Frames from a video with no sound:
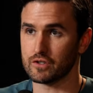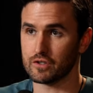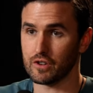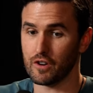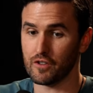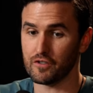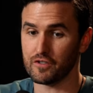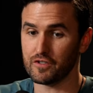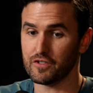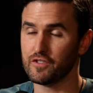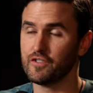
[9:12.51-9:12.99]

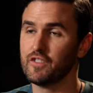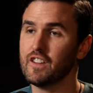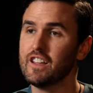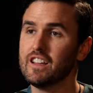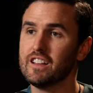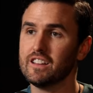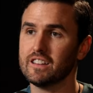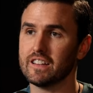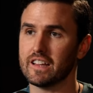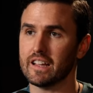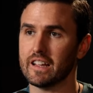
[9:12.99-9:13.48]
So
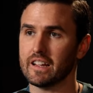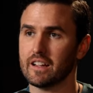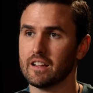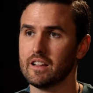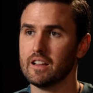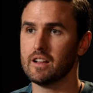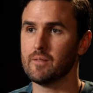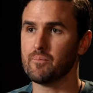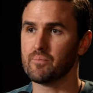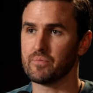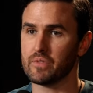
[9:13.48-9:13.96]
feeling
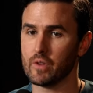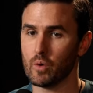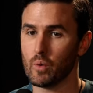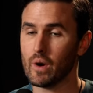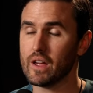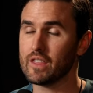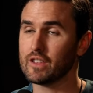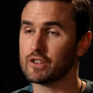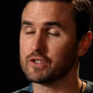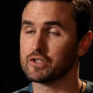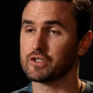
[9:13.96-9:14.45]
the
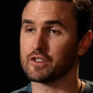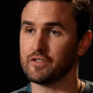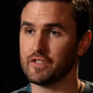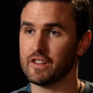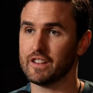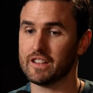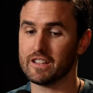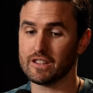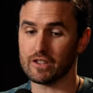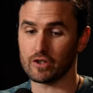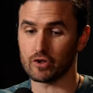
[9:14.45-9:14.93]
way that you're
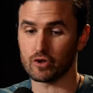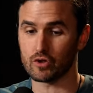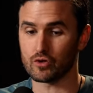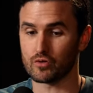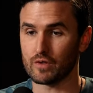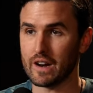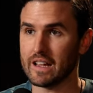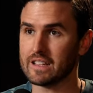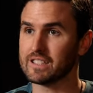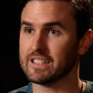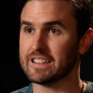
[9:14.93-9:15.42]
feeling, the
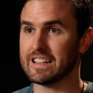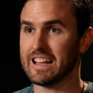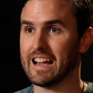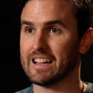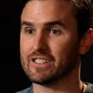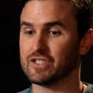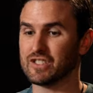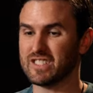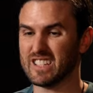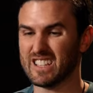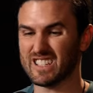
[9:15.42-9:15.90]
stress and the
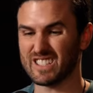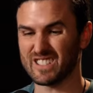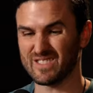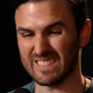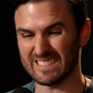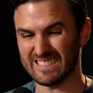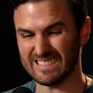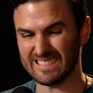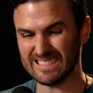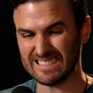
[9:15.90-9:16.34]
agitation, like,